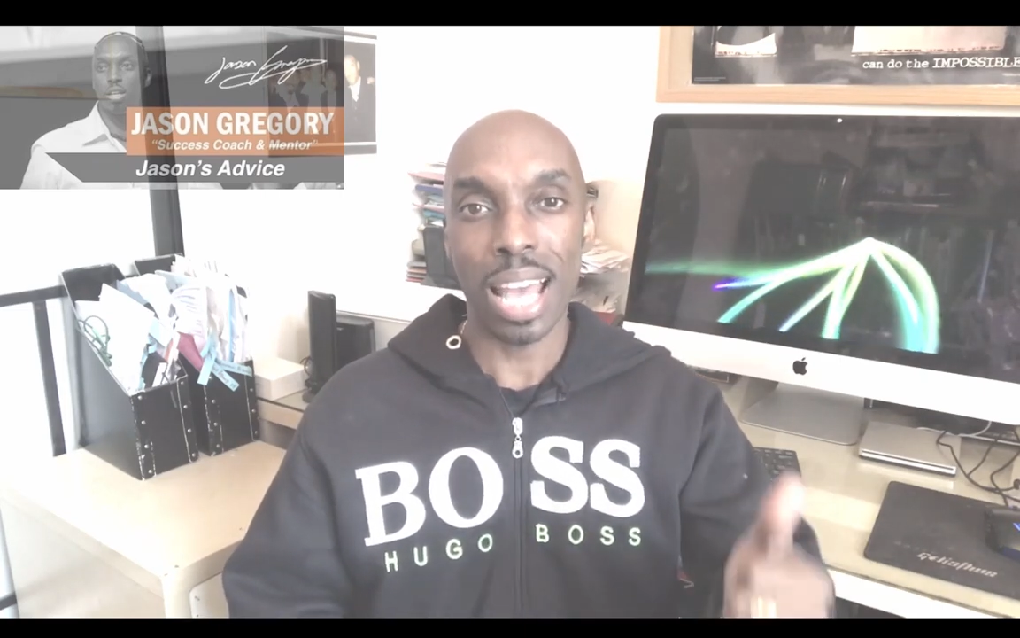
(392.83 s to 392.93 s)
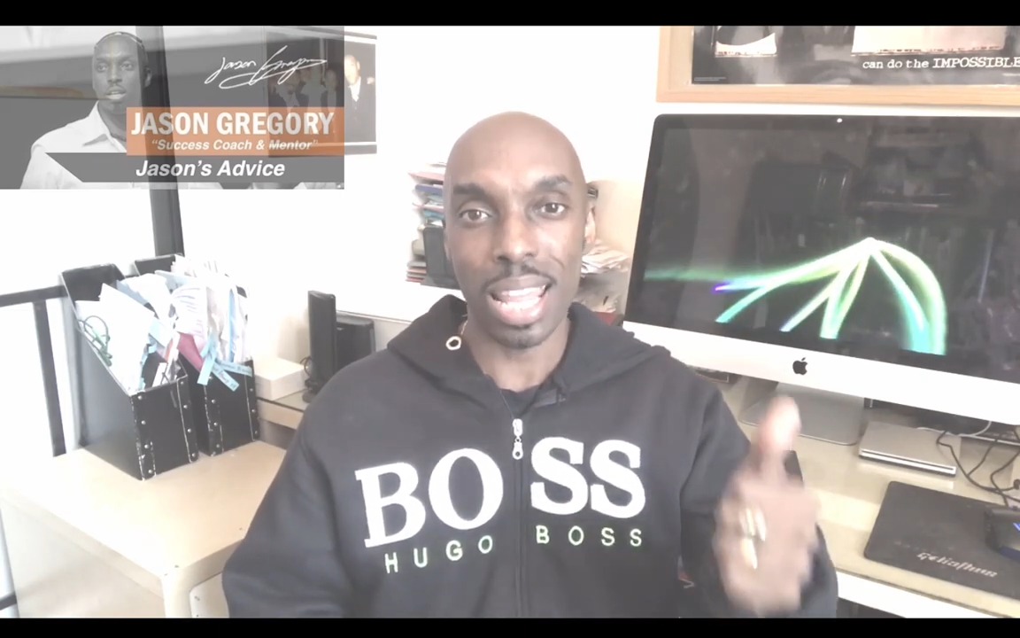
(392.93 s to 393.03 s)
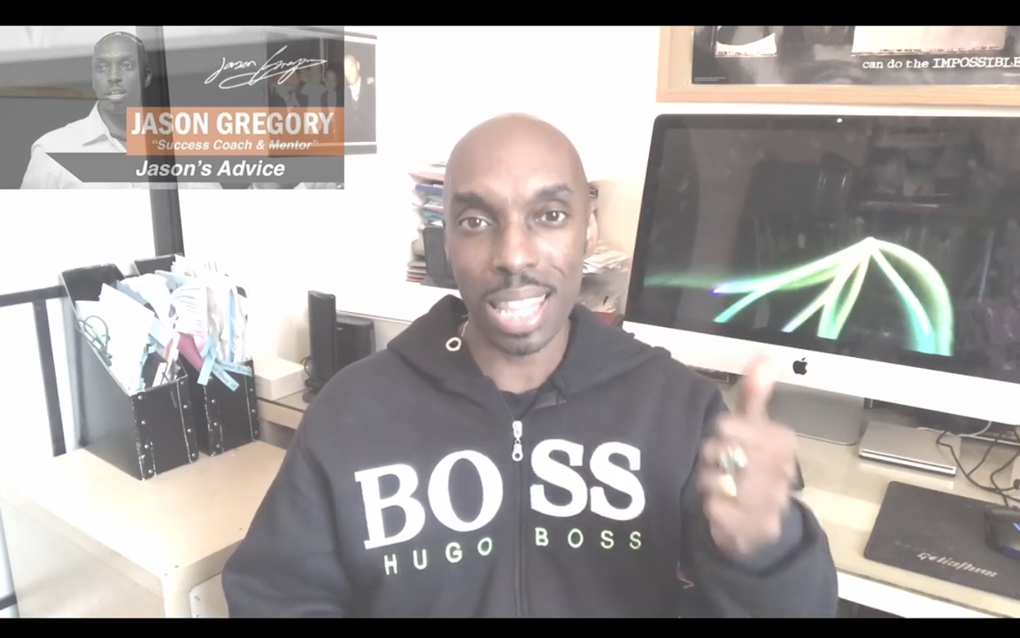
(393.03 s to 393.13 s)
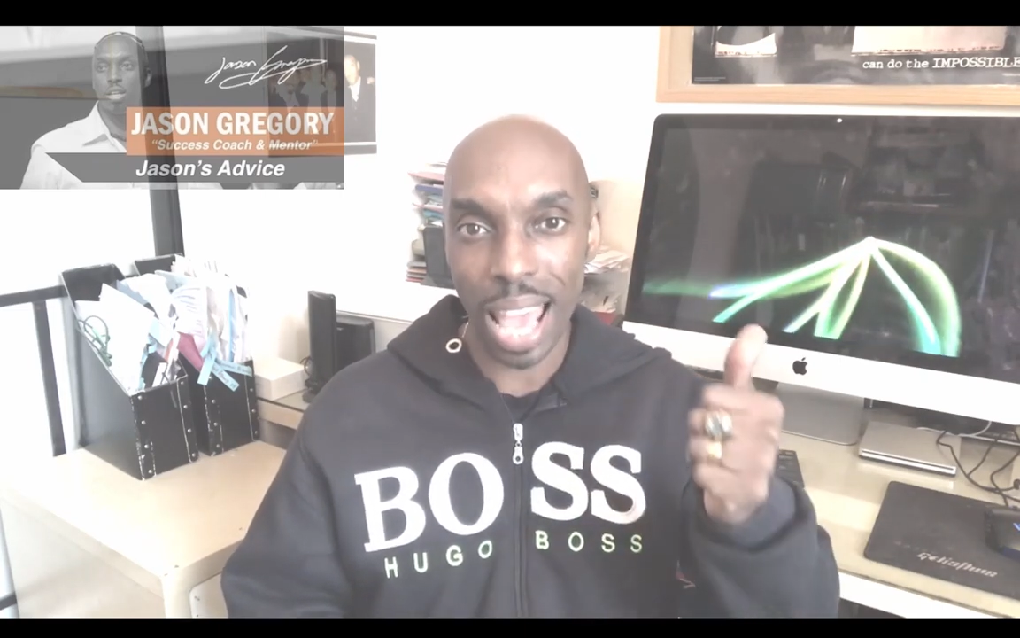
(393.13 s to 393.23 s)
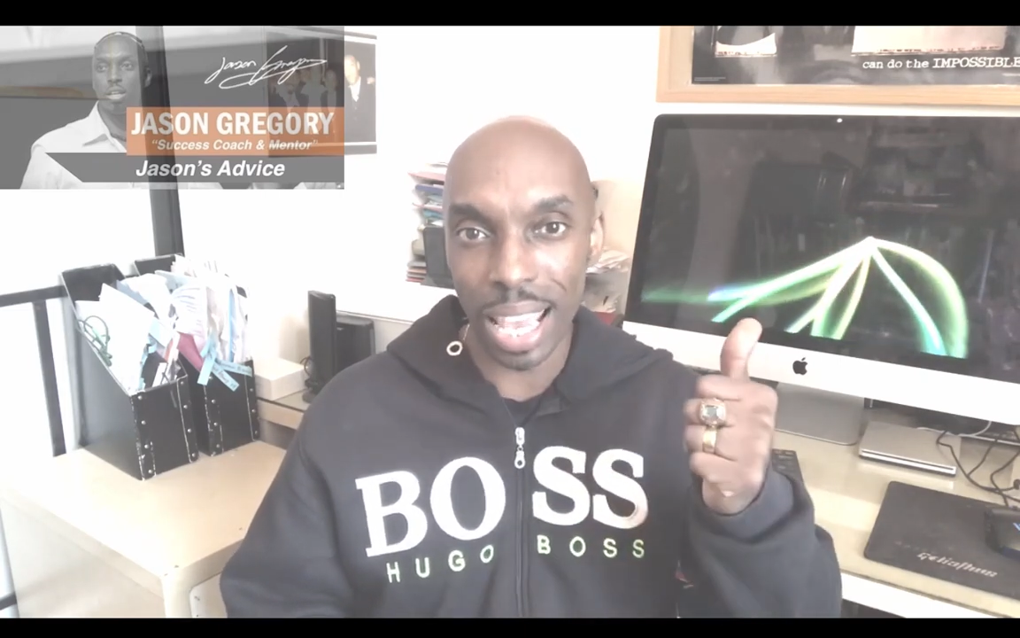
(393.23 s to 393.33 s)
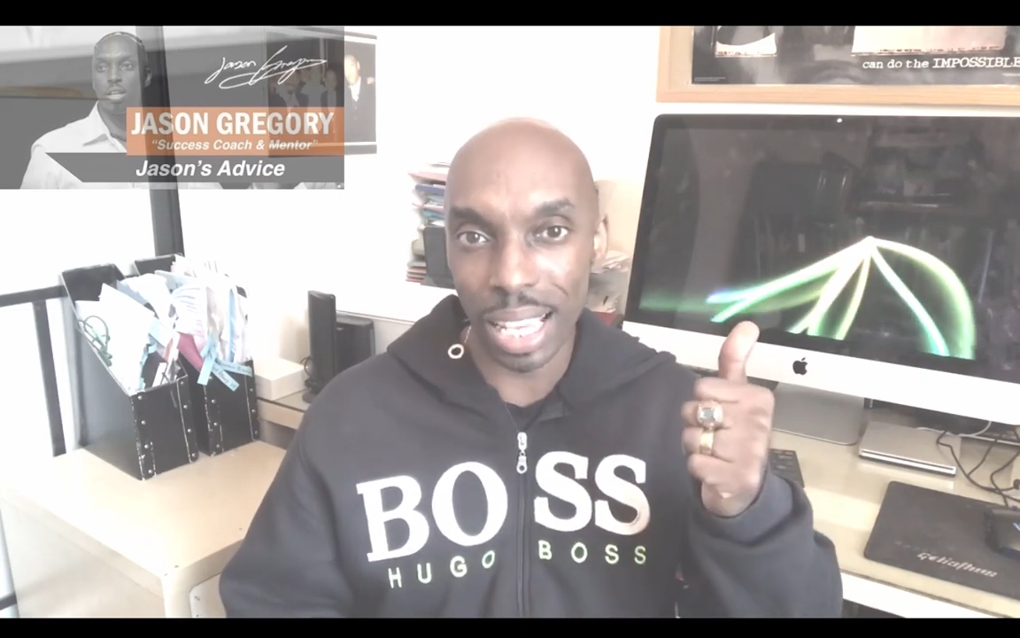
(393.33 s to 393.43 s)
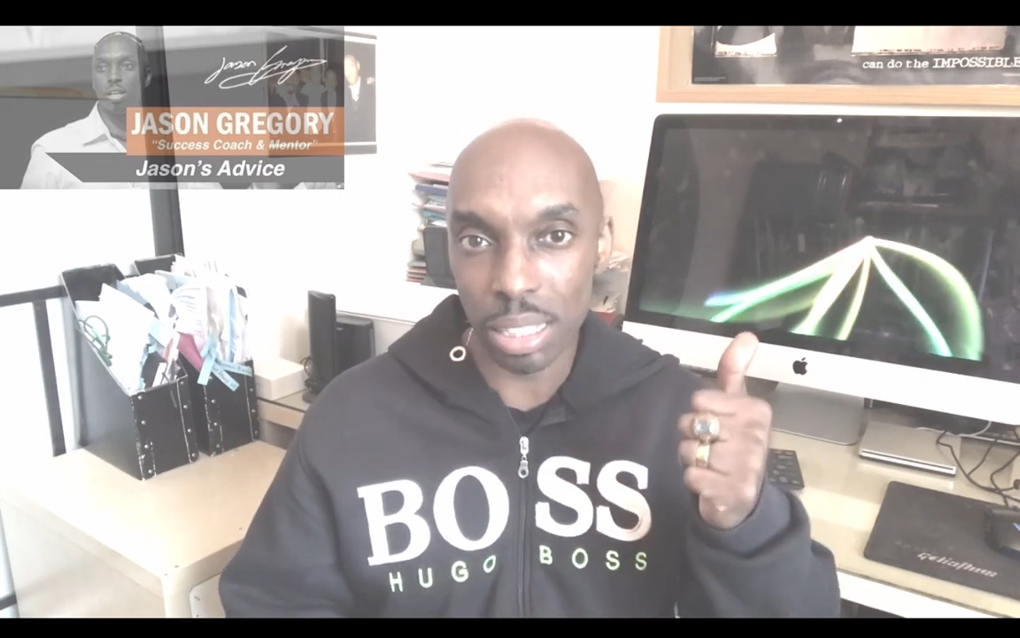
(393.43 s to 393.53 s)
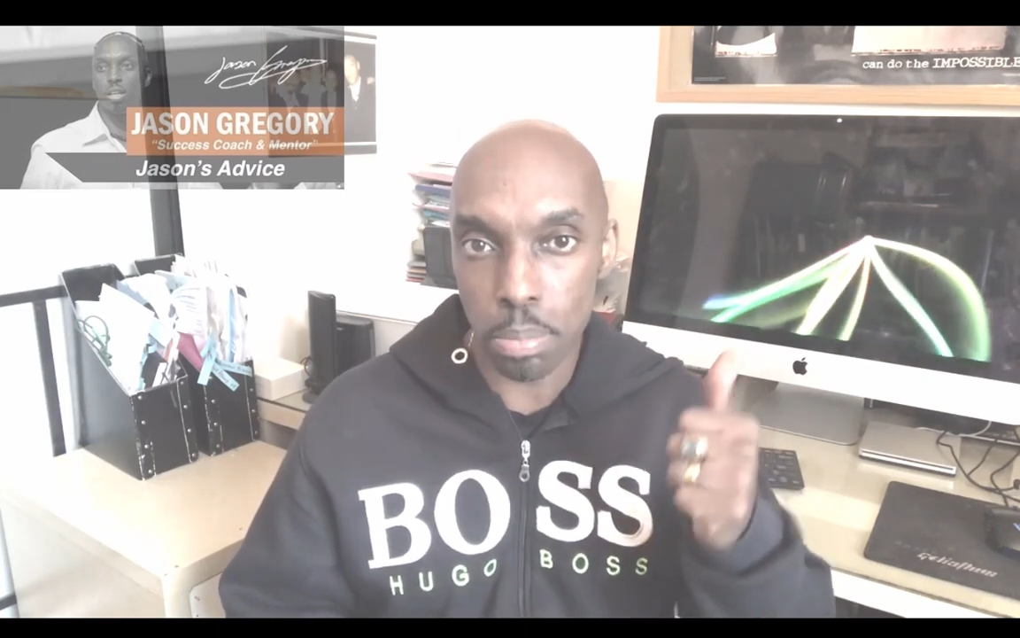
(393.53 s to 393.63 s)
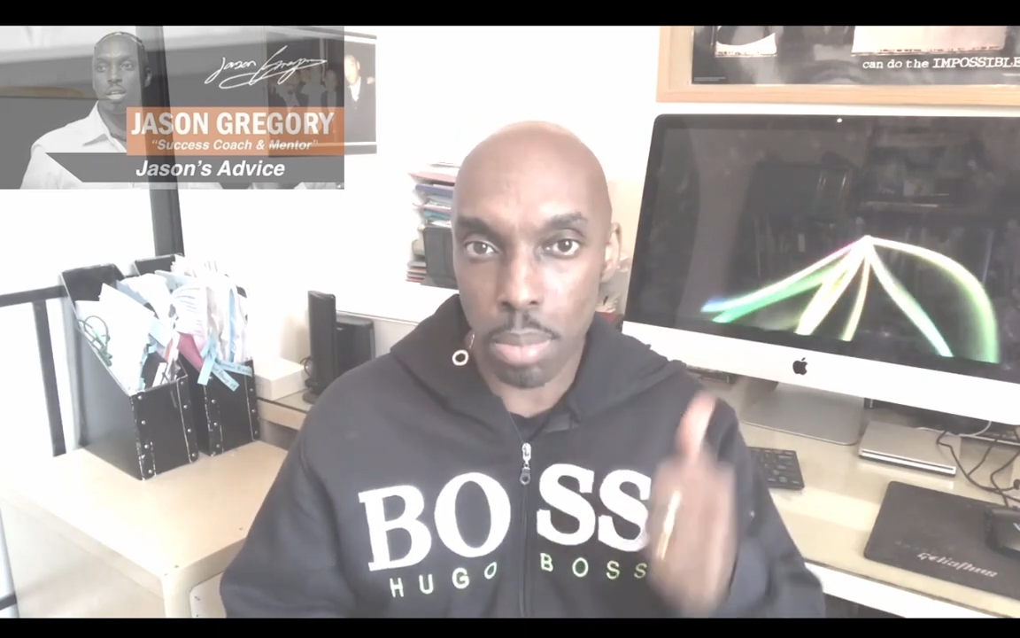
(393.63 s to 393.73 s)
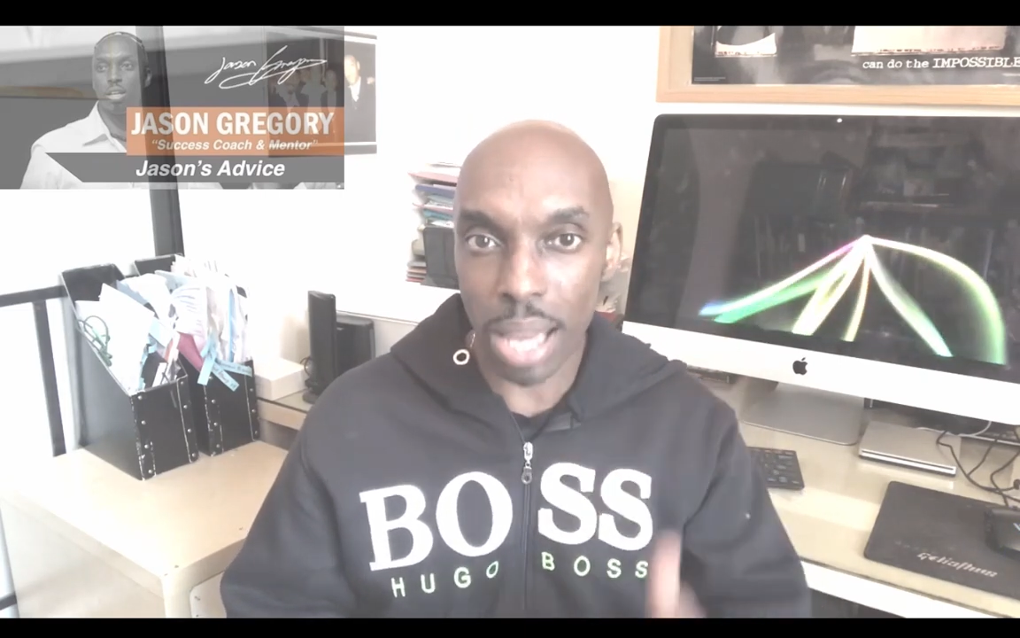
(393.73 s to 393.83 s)
and that
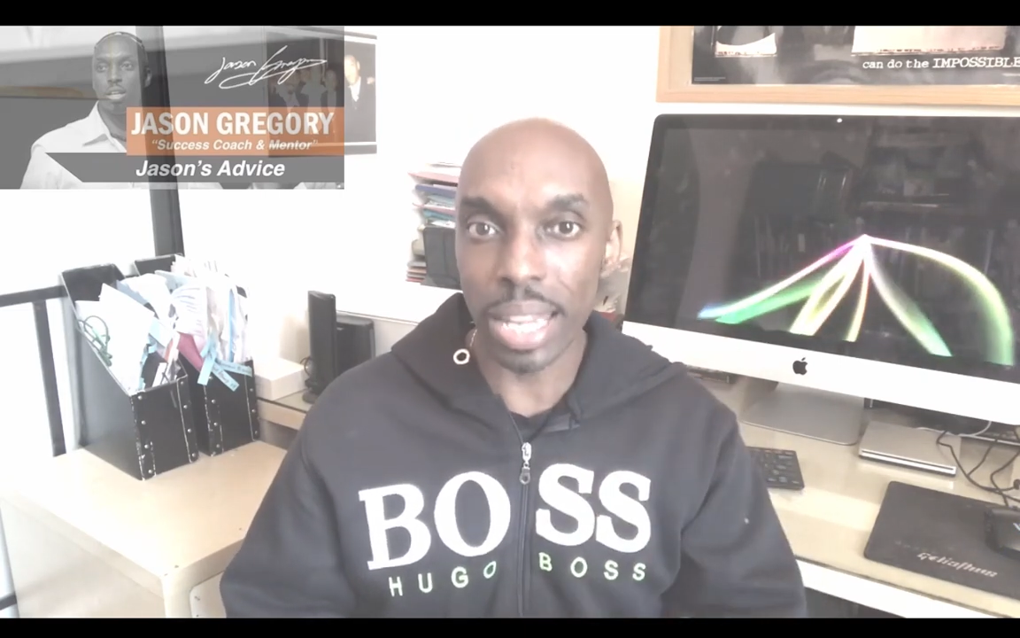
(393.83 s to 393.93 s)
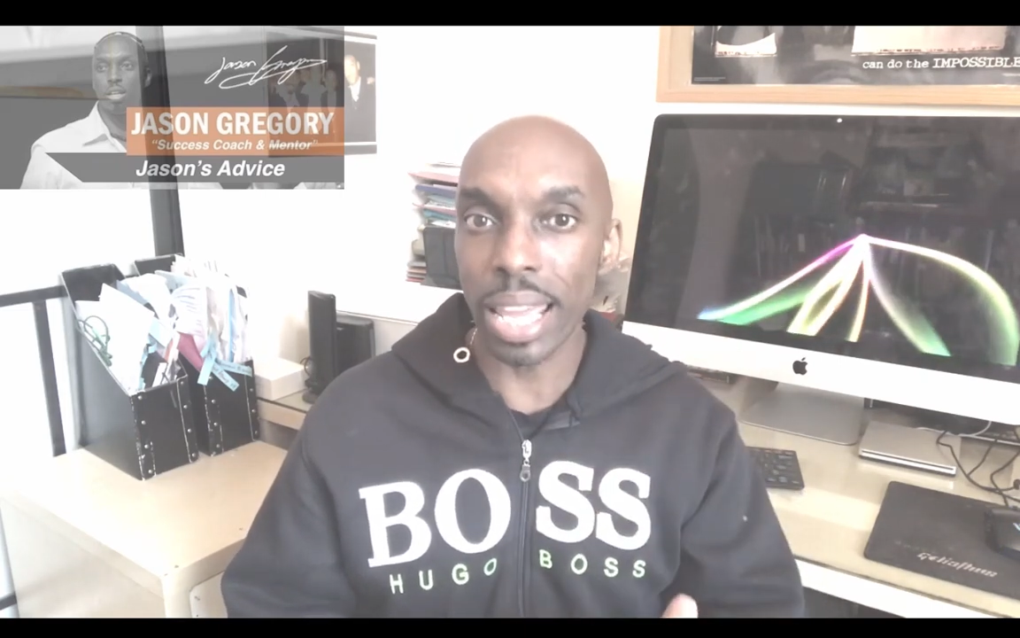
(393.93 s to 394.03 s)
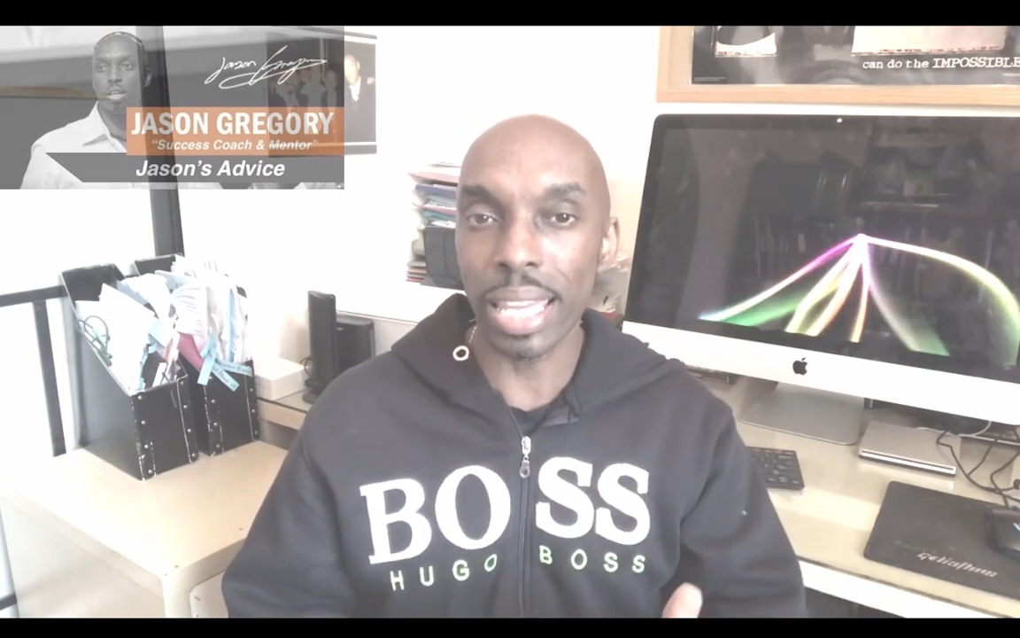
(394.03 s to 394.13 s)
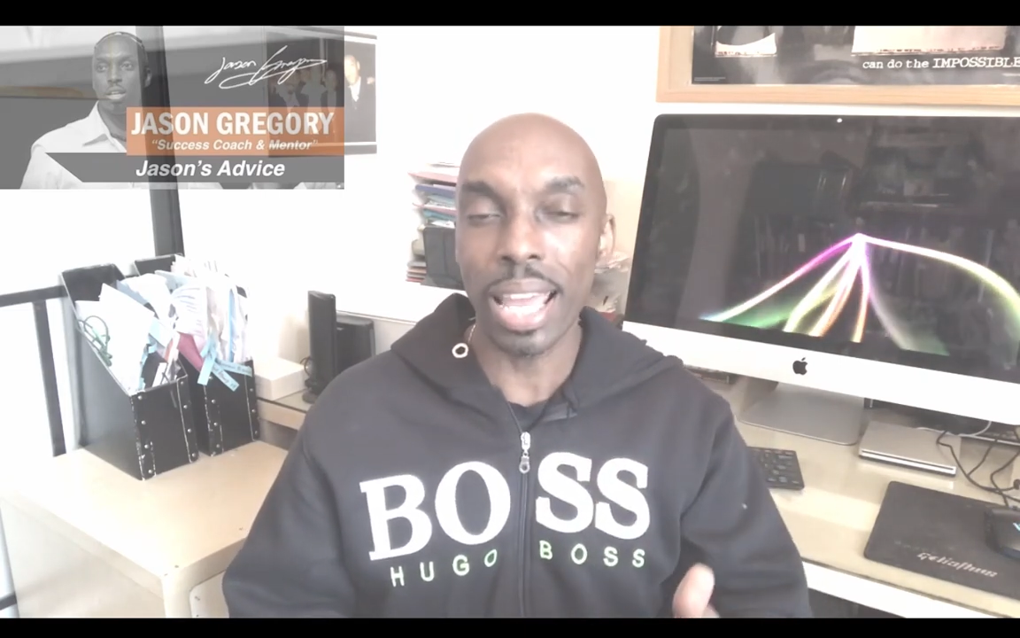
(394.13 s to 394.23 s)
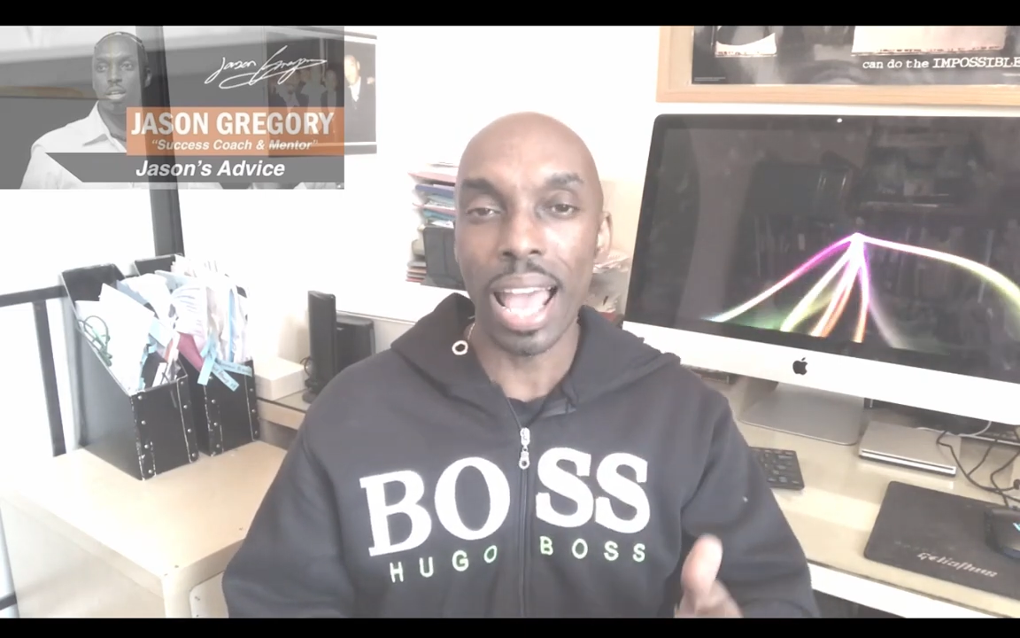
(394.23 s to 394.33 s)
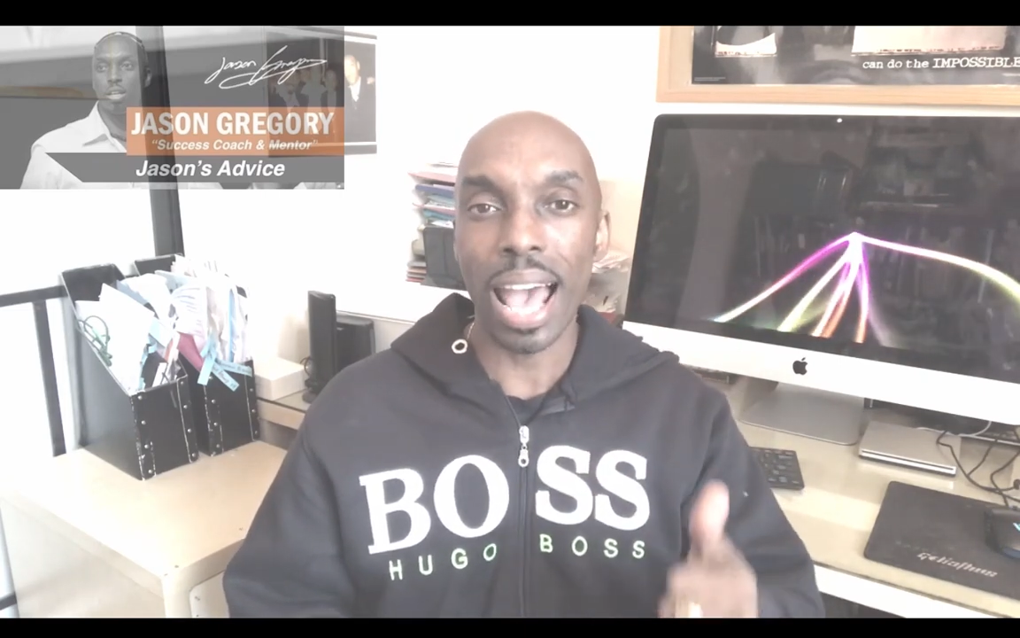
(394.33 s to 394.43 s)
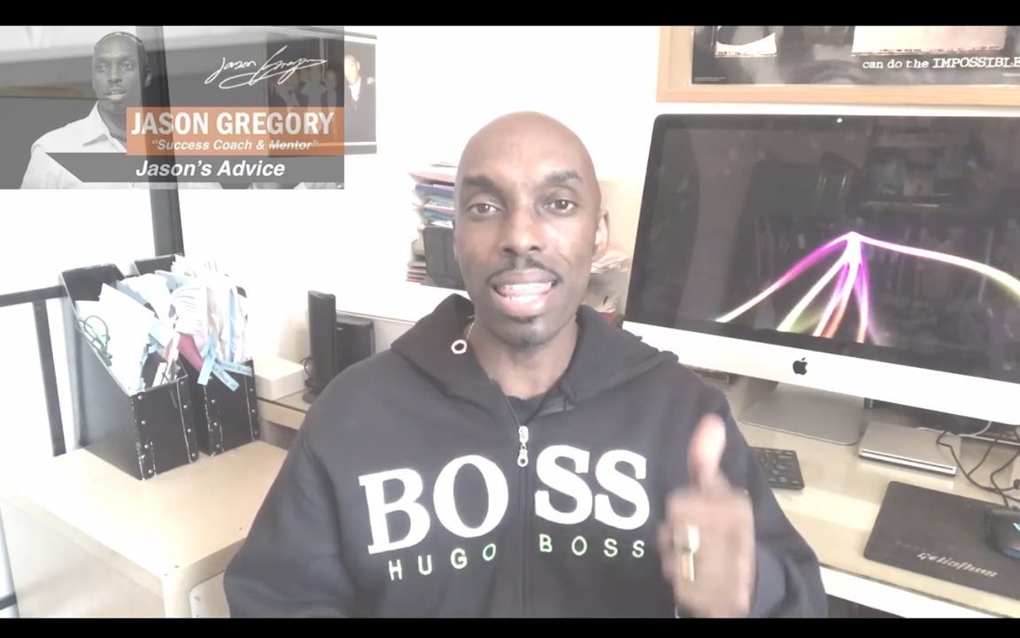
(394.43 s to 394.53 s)
is money